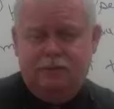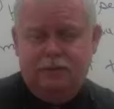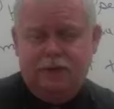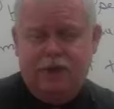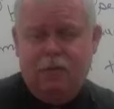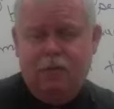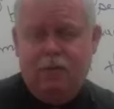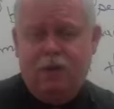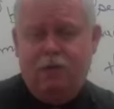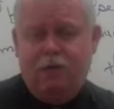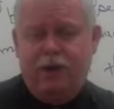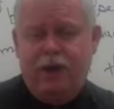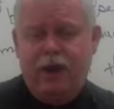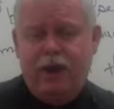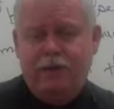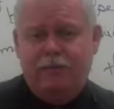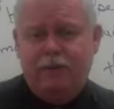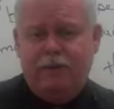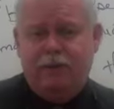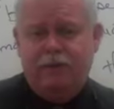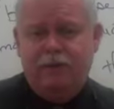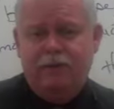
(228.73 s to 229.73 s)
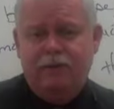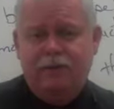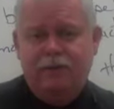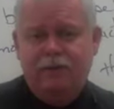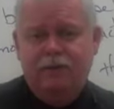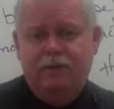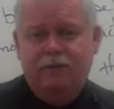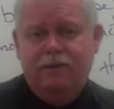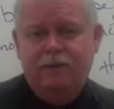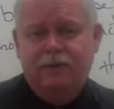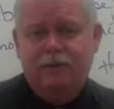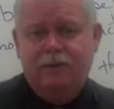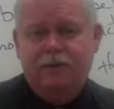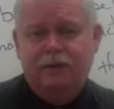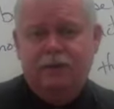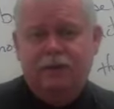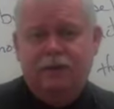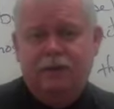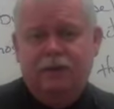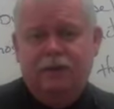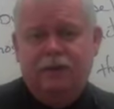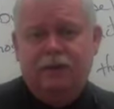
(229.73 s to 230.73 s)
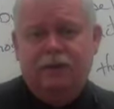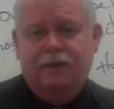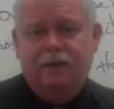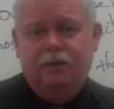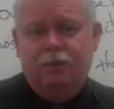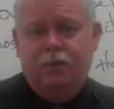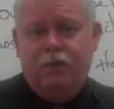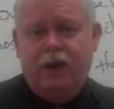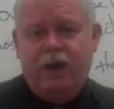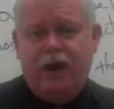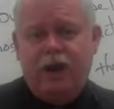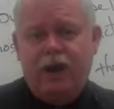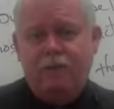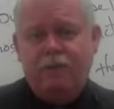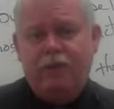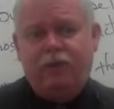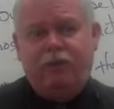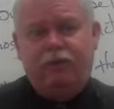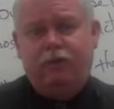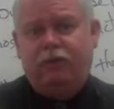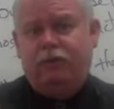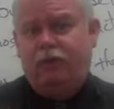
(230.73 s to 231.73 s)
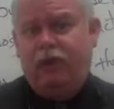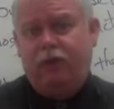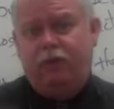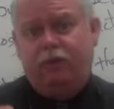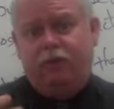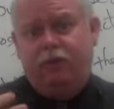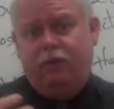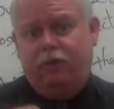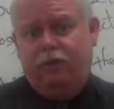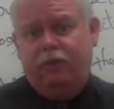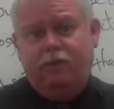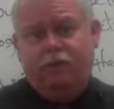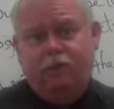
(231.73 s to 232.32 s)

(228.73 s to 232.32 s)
Now, what would happen? Would I be successful?